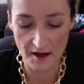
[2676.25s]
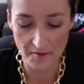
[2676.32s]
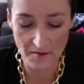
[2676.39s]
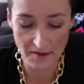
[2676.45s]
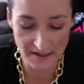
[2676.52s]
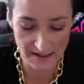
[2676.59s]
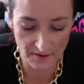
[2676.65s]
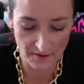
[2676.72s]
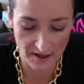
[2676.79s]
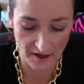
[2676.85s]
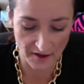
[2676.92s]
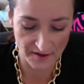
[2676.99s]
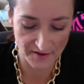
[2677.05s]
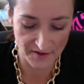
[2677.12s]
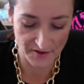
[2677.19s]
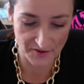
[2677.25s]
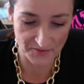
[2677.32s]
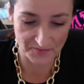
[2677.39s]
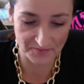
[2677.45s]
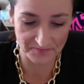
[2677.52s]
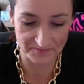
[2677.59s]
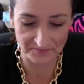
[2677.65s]
Let's see what else.
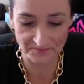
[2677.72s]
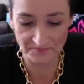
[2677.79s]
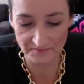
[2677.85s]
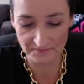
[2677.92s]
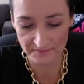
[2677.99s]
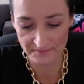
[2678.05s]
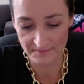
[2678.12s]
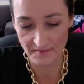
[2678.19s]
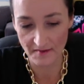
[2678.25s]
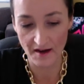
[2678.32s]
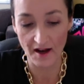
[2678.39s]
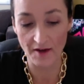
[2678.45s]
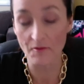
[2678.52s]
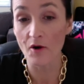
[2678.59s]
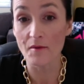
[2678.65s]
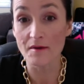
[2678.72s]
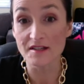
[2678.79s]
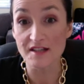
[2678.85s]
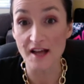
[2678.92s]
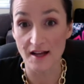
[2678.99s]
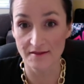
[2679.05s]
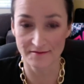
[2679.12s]
I'm almost
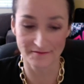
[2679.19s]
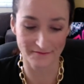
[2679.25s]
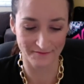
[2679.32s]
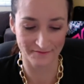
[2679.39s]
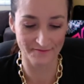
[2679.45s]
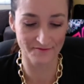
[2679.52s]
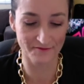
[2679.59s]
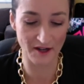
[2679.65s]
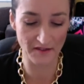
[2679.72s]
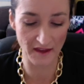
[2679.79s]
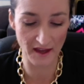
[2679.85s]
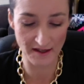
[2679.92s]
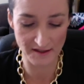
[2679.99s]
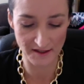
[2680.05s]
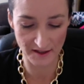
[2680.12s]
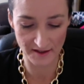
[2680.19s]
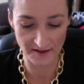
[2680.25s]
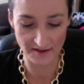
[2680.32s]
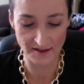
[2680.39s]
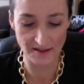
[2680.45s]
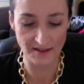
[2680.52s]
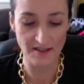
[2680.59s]
done. We're at the end here.
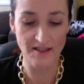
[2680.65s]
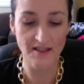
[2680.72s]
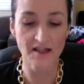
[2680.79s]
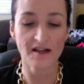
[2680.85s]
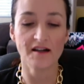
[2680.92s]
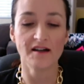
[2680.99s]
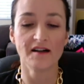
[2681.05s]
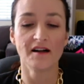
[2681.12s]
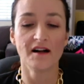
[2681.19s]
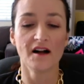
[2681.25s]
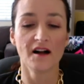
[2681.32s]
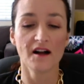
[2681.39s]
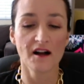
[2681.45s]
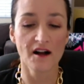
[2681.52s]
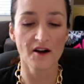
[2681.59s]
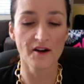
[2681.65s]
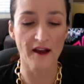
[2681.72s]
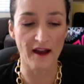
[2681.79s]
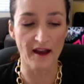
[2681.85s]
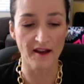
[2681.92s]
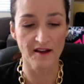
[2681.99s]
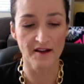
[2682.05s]
Okay,
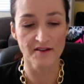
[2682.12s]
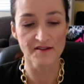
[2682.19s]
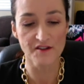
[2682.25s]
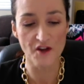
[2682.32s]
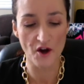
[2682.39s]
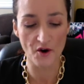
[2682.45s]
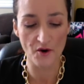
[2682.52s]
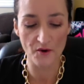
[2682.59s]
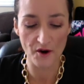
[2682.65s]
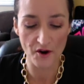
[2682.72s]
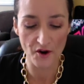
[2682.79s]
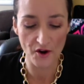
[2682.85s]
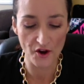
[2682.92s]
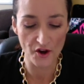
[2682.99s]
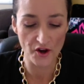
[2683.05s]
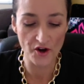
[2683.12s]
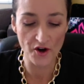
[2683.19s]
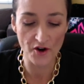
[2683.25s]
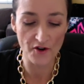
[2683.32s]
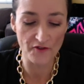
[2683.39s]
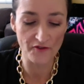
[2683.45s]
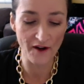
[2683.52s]
so
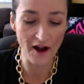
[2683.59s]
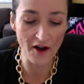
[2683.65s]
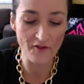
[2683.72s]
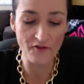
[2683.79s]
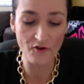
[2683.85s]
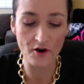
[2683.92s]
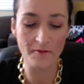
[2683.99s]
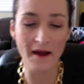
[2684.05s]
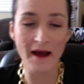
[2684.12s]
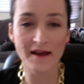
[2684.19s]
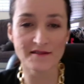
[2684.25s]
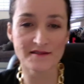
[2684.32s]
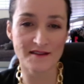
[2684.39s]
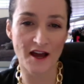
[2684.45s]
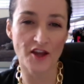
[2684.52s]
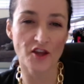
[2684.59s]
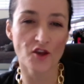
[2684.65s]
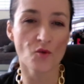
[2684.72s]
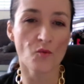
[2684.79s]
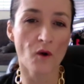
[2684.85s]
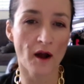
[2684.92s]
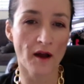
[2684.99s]
your file formats that you
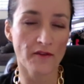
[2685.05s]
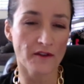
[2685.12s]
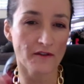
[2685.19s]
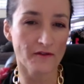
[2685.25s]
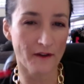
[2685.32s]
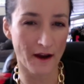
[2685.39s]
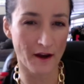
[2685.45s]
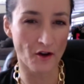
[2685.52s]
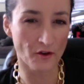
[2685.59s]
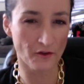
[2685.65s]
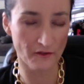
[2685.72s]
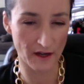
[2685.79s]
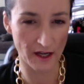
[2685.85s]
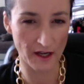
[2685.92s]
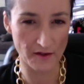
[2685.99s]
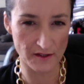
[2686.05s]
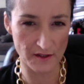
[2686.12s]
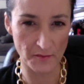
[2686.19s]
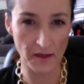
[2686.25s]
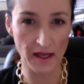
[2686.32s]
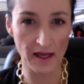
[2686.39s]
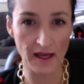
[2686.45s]
want the final video to
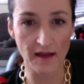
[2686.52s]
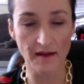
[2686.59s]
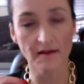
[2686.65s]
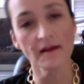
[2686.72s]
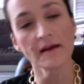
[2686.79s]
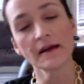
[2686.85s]
be in